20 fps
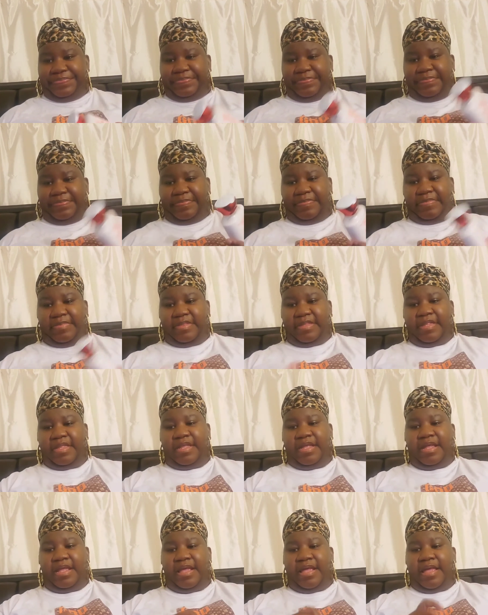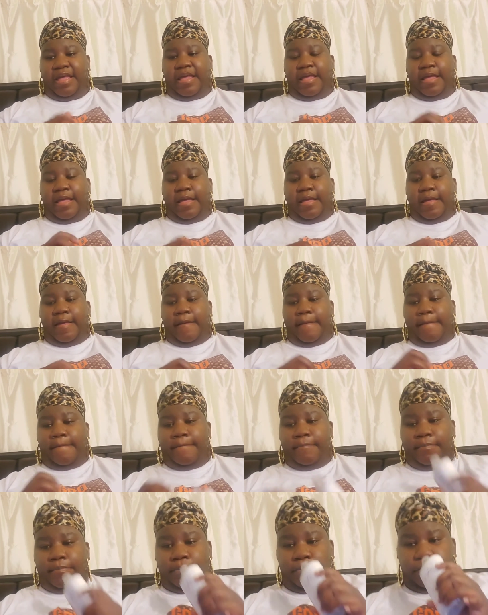
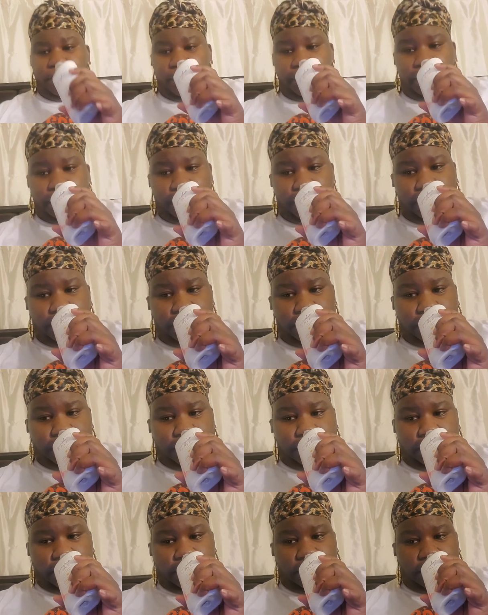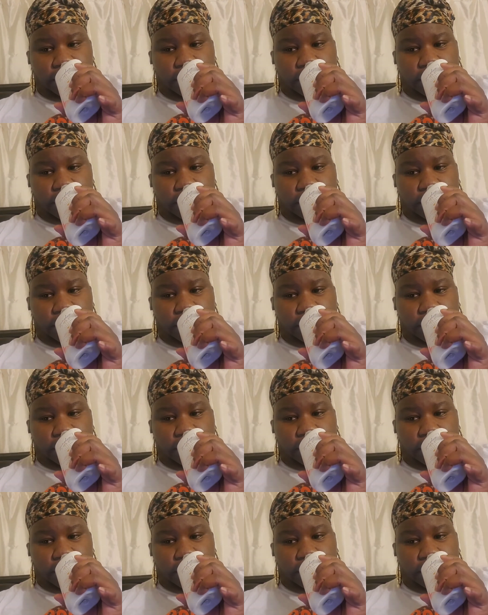Nobody speaks.